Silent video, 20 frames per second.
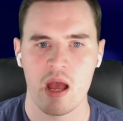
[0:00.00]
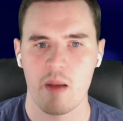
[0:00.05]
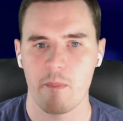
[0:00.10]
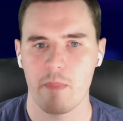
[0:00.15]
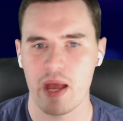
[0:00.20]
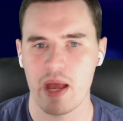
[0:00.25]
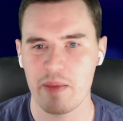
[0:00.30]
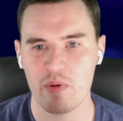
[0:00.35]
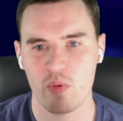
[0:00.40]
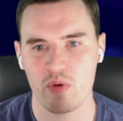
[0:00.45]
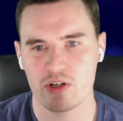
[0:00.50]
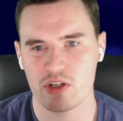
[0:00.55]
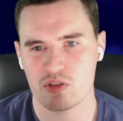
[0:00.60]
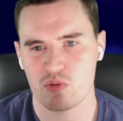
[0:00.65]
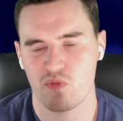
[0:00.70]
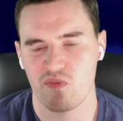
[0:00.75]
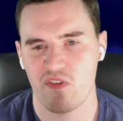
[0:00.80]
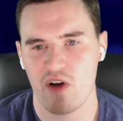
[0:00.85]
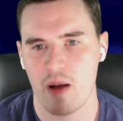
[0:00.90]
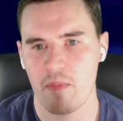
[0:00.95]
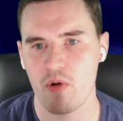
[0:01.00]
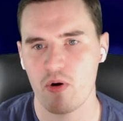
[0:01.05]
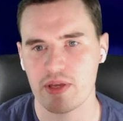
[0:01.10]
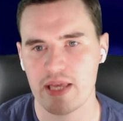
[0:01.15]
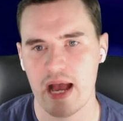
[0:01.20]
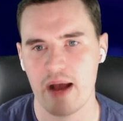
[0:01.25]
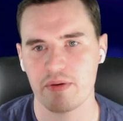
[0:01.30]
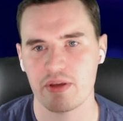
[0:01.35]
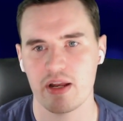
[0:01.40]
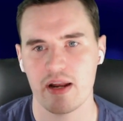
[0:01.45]
Maybe we're just far more
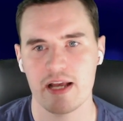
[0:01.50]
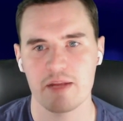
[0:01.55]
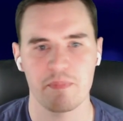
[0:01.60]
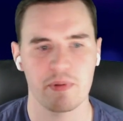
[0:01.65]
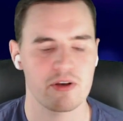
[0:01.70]
calculated.